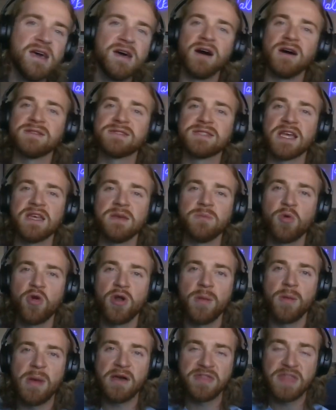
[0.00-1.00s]
I'll tell you more
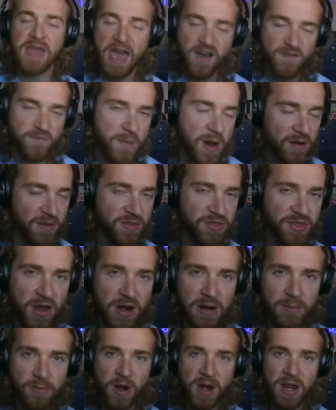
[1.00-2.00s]
about the half marathon
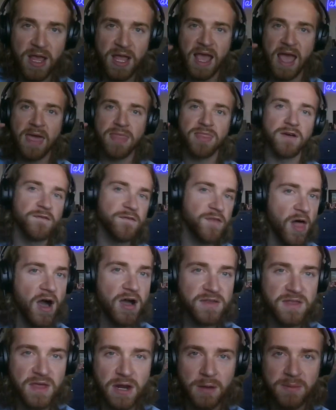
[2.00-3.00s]
I'm running and the
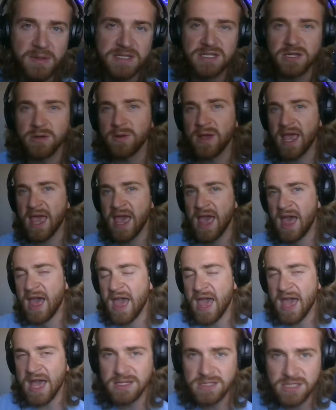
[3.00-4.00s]
vlog that I'll be doing,
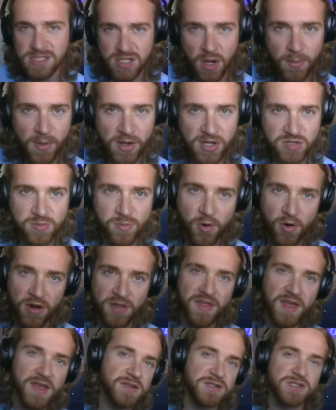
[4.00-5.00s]
and so much more.
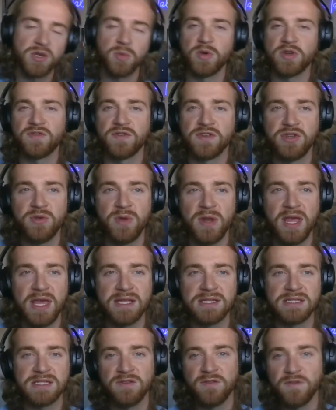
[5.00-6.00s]
Thank you so much for tuning
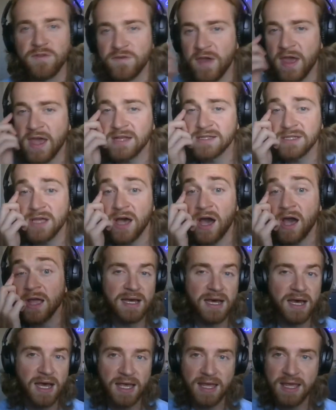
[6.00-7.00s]
into Fan Talk.
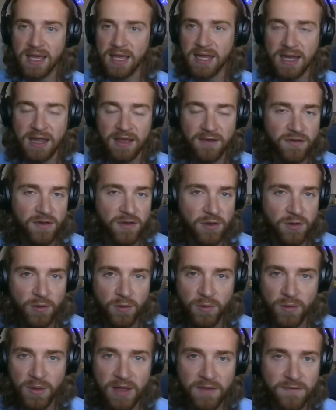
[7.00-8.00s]
Again, if
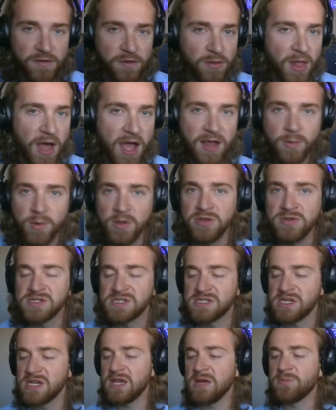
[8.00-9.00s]
you like what you
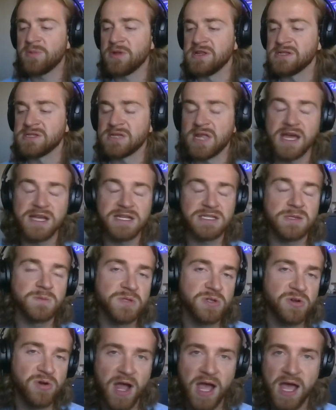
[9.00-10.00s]
see, please like,
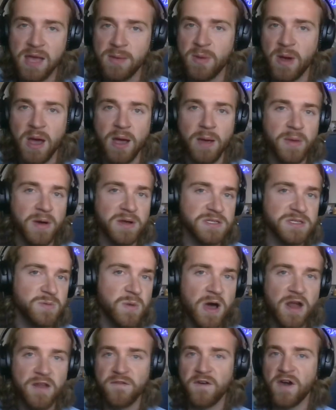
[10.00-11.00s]
subscribe. I'm on
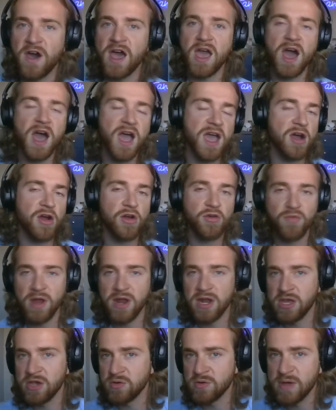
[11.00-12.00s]
Spotify,
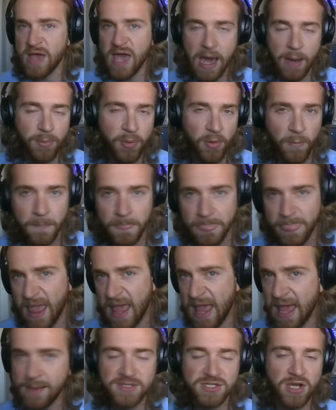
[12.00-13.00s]
iHeartRadio, Apple,
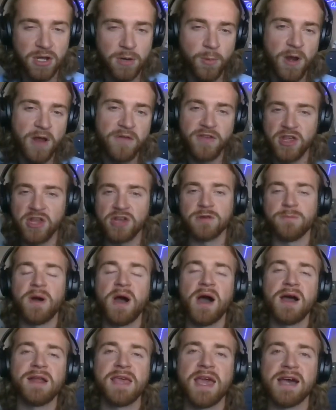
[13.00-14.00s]
Amazon, wherever you get your
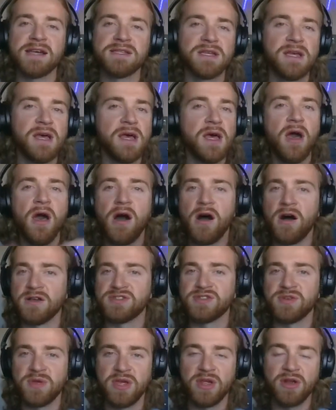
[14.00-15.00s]
podcast.
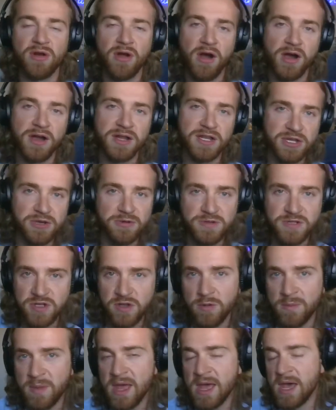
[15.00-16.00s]
Also here on
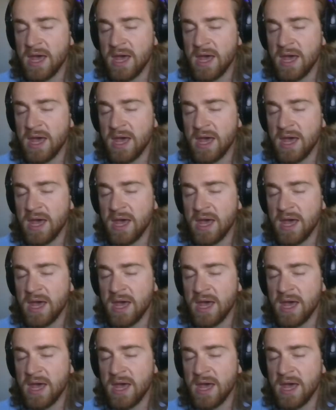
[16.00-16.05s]
YouTube.